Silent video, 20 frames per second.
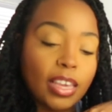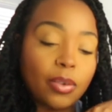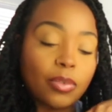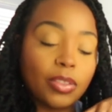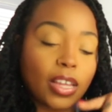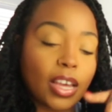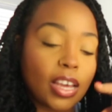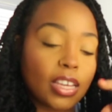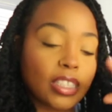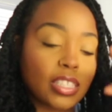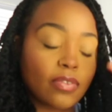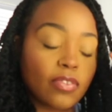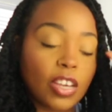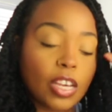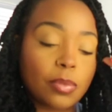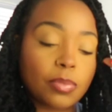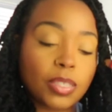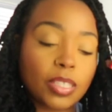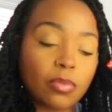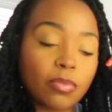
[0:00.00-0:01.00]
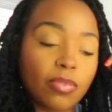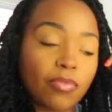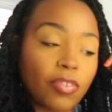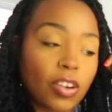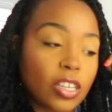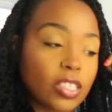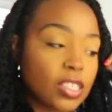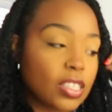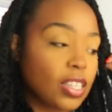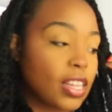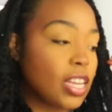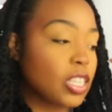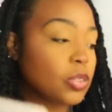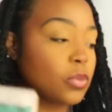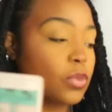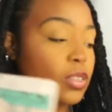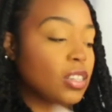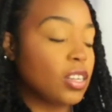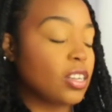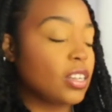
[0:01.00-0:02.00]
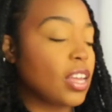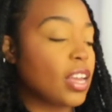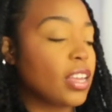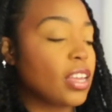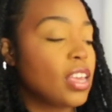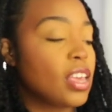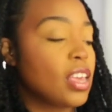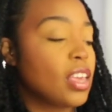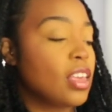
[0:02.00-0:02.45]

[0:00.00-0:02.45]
Yeah, with the Ace of Cups in reverse, the last one. They're like,